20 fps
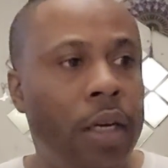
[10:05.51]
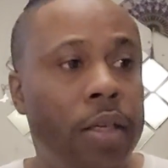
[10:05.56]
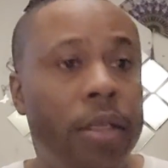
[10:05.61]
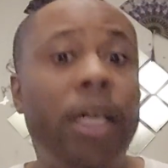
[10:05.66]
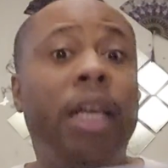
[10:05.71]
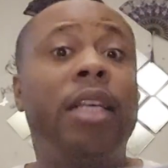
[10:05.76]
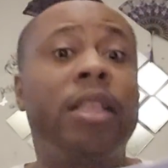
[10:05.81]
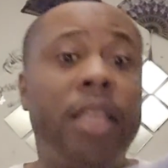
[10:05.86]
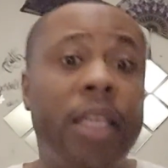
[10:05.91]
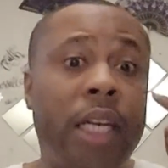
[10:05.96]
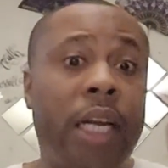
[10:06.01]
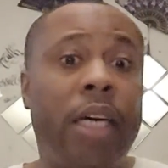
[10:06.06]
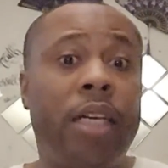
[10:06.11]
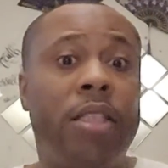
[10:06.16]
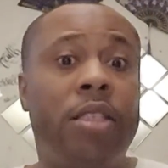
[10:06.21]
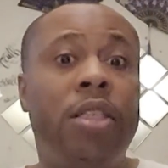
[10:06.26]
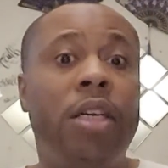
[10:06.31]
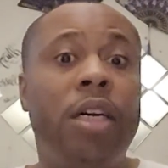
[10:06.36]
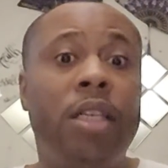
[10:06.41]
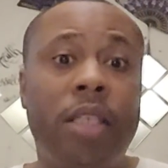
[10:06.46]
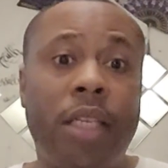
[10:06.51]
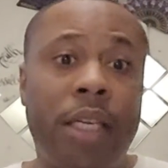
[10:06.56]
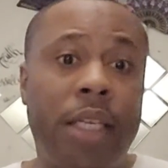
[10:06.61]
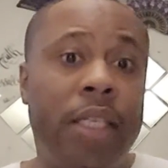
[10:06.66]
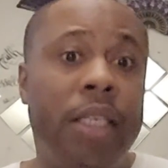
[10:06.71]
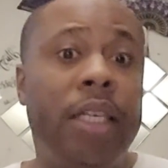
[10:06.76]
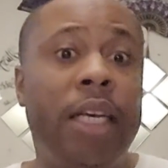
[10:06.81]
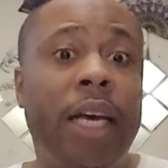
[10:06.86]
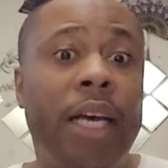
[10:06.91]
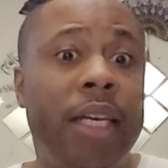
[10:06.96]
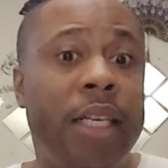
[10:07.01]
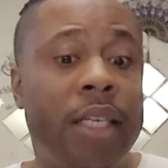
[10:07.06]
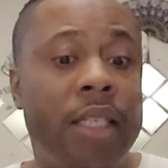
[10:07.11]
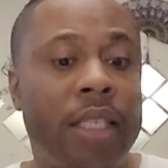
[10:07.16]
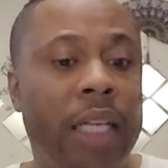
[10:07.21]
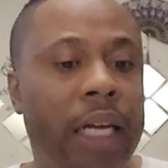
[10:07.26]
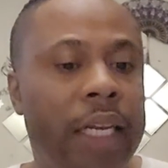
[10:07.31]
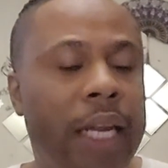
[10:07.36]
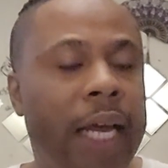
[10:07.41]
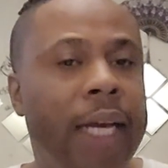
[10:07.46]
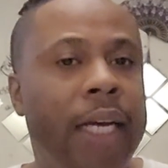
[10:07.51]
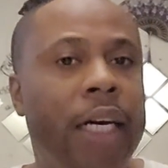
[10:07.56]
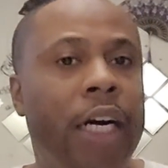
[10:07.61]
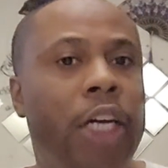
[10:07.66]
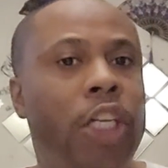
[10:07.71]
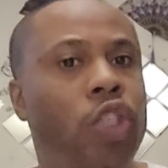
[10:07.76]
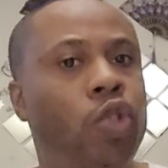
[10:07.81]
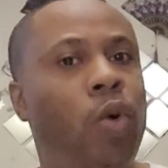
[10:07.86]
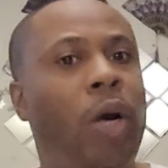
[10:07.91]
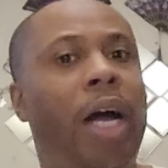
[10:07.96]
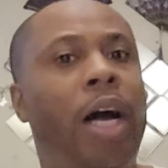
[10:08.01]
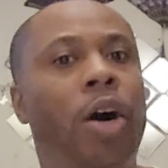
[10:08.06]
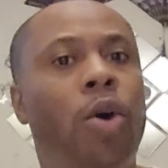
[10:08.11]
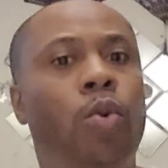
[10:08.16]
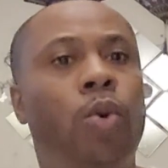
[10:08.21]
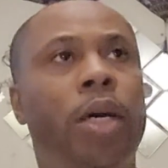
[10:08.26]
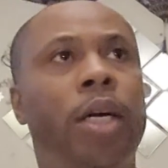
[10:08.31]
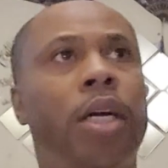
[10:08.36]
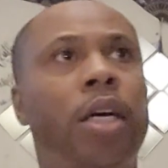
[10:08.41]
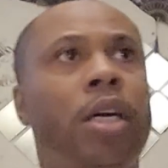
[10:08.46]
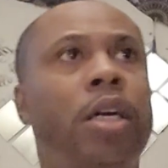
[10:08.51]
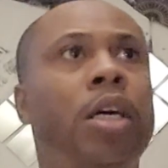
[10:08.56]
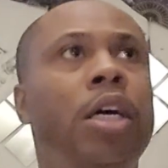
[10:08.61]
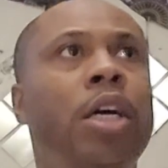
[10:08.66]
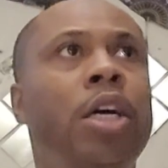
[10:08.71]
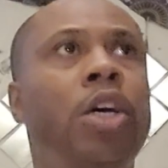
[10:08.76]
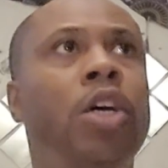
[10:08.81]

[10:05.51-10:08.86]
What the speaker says: You got to think like a judge and a DA. It's not like a trial where